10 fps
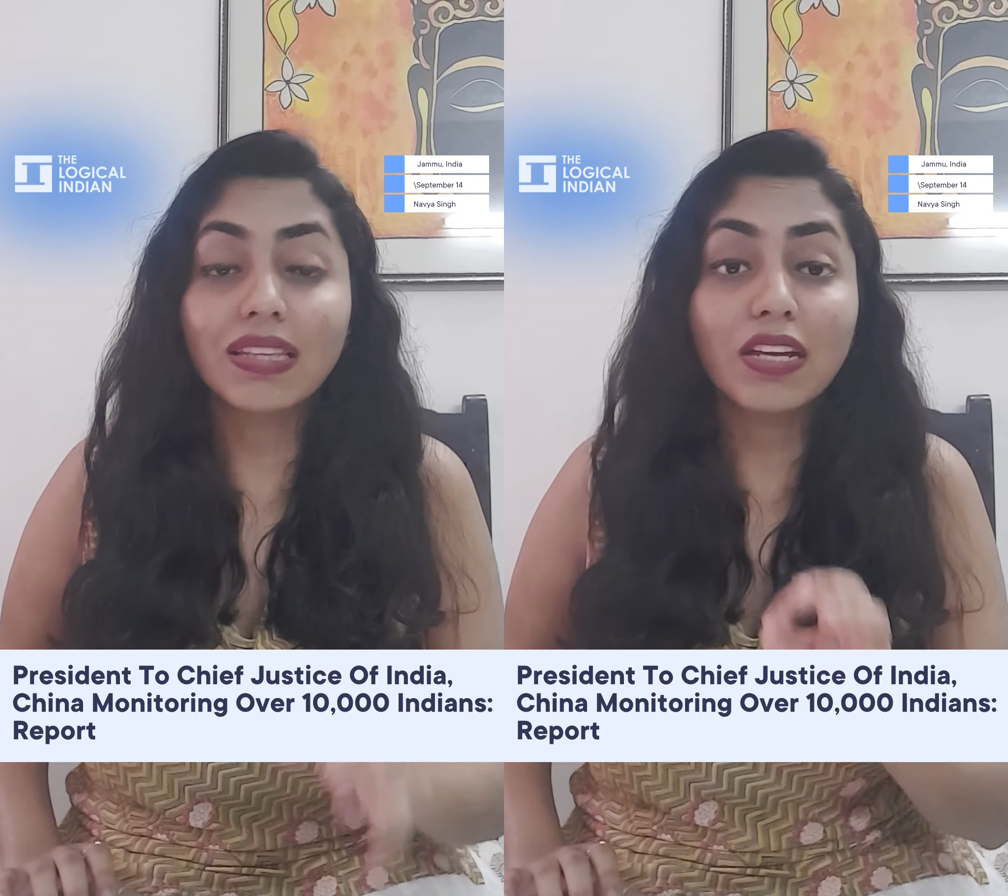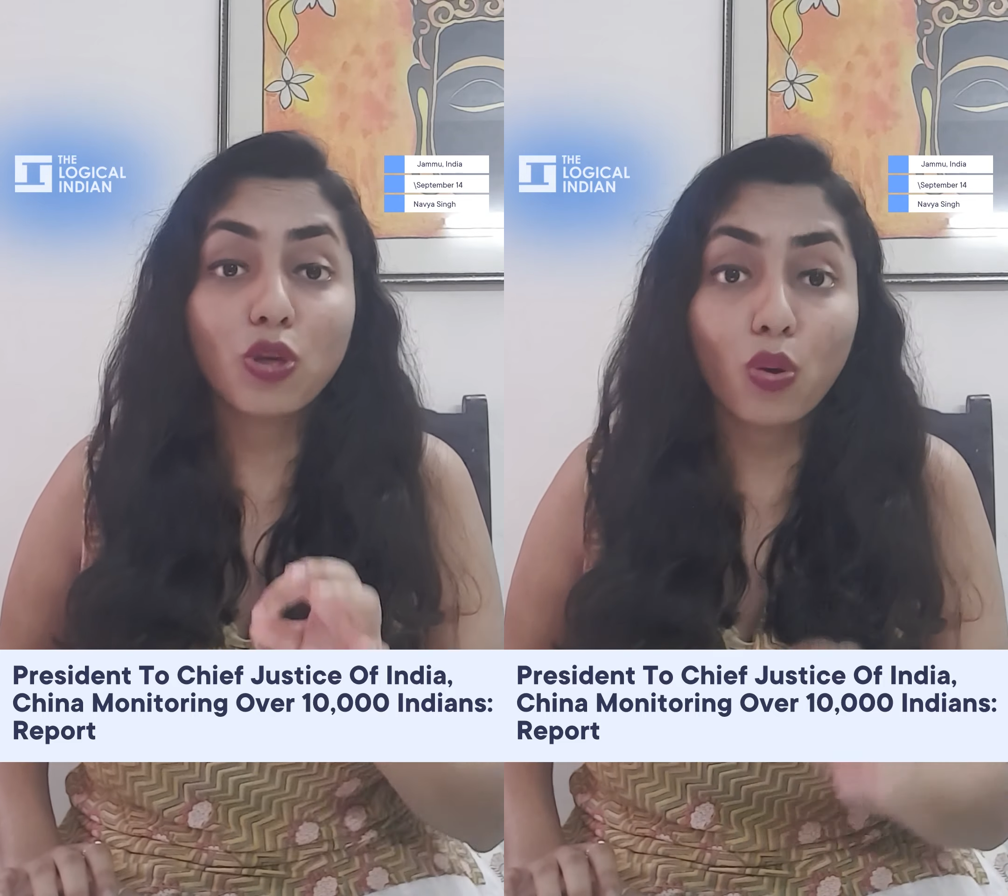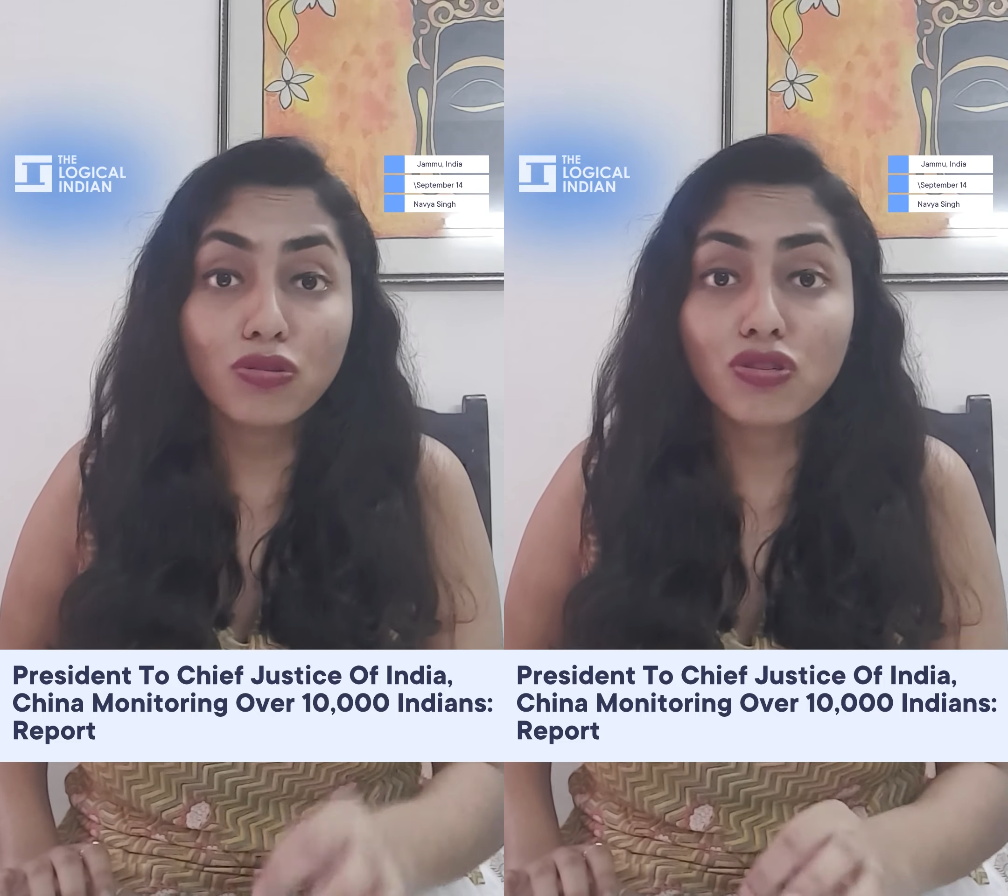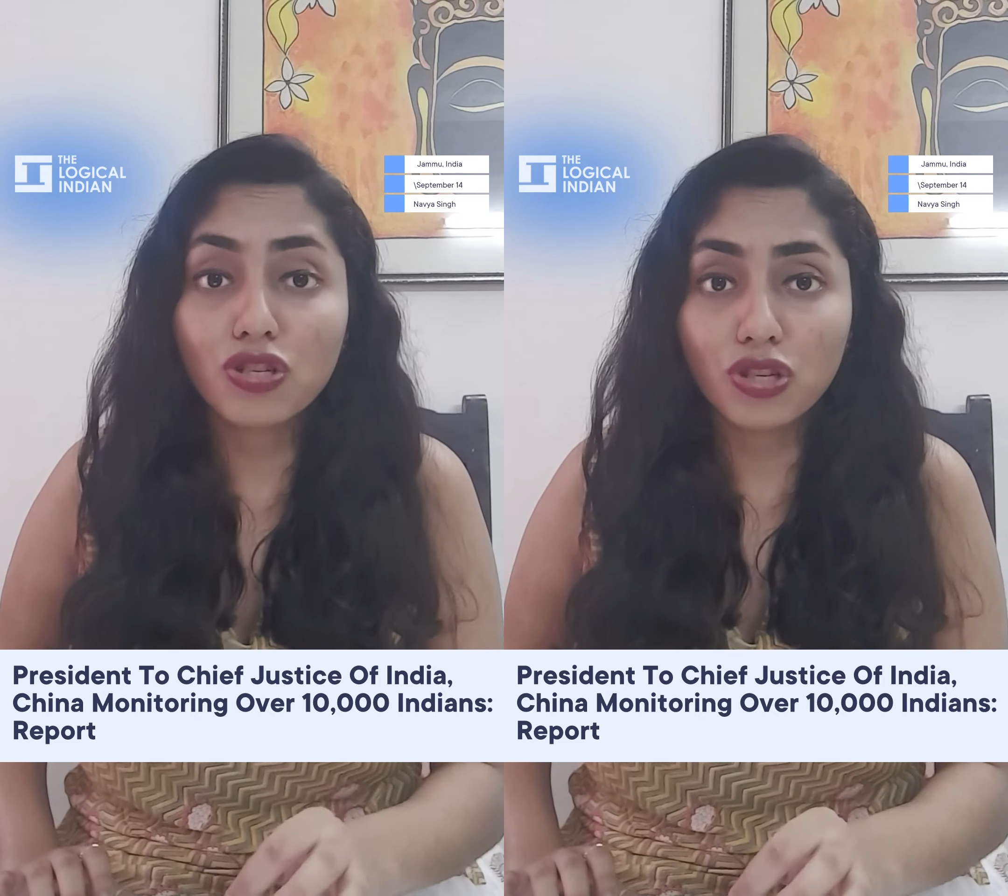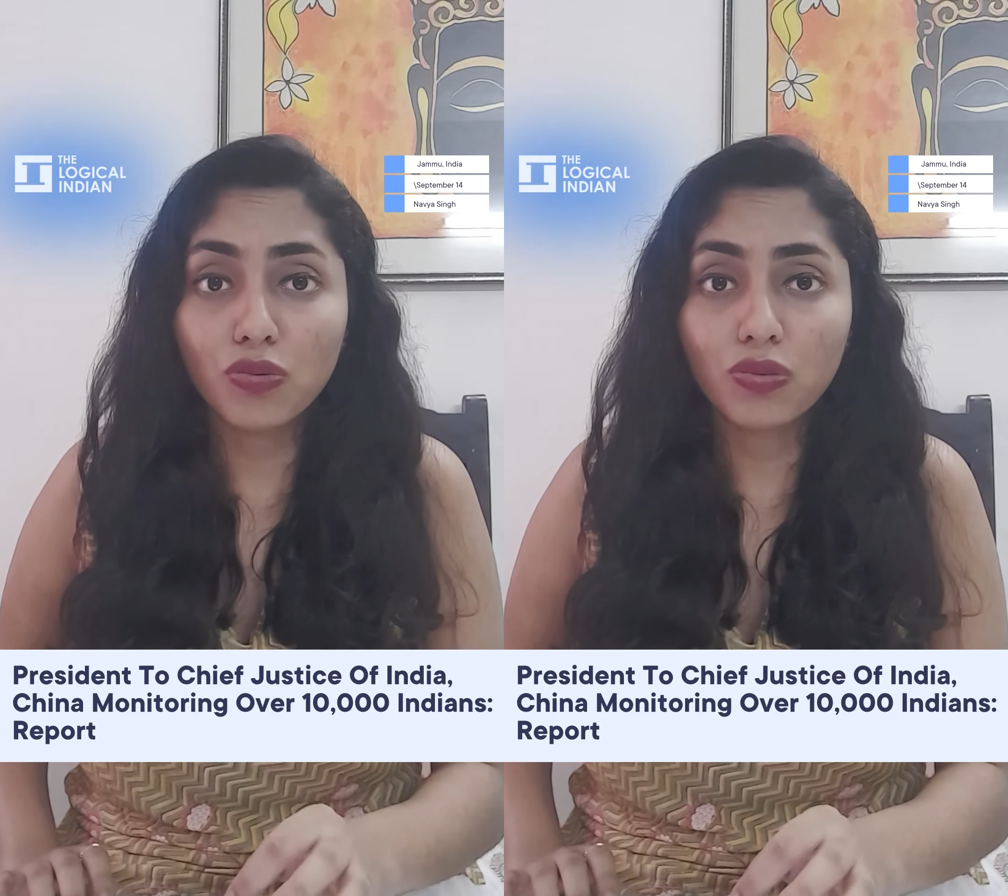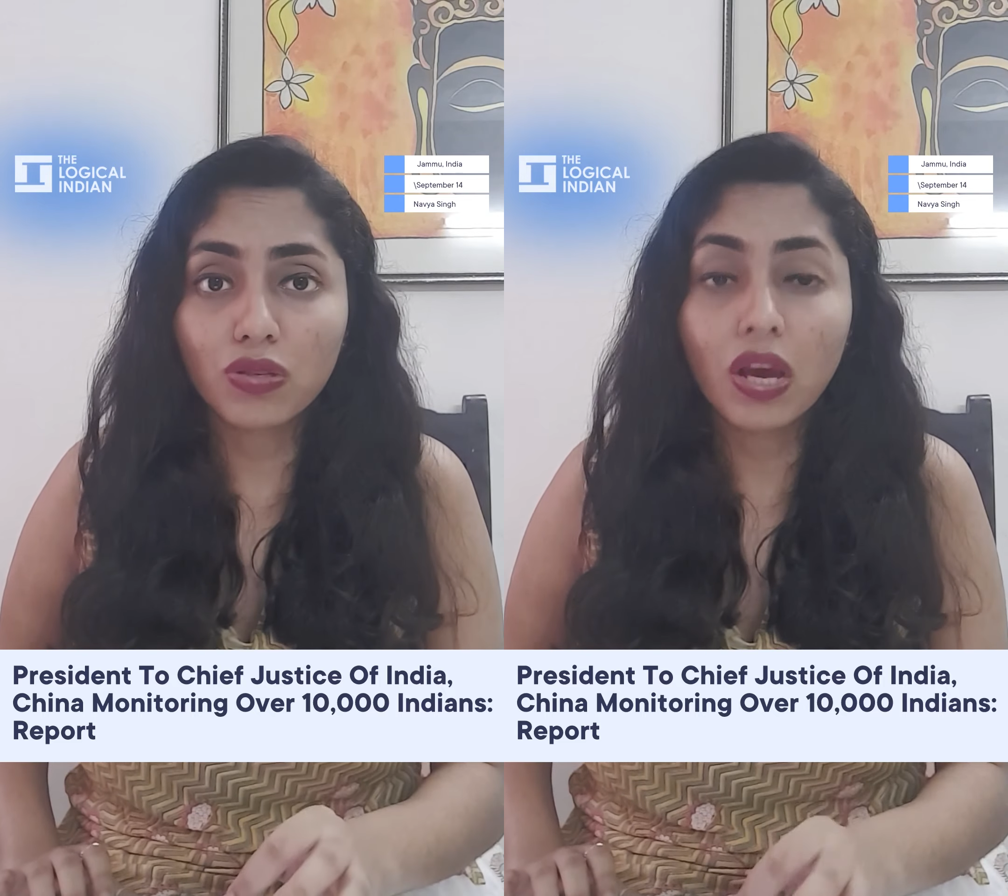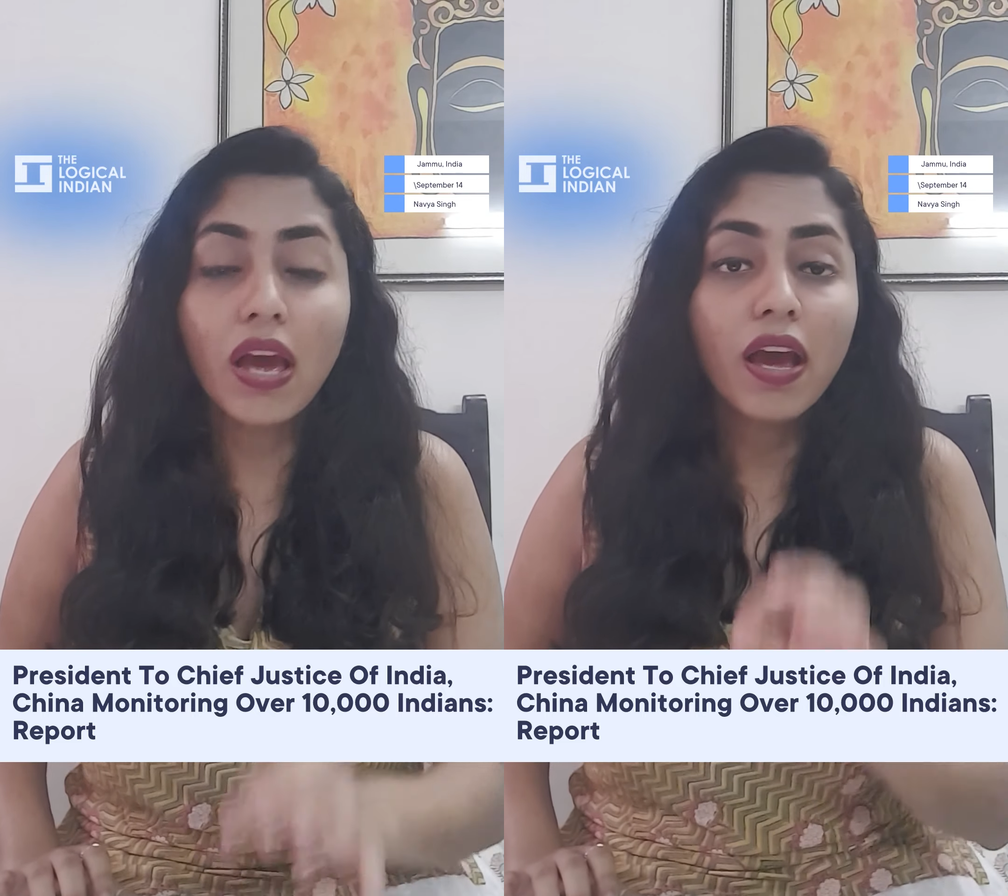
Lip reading: that constitutes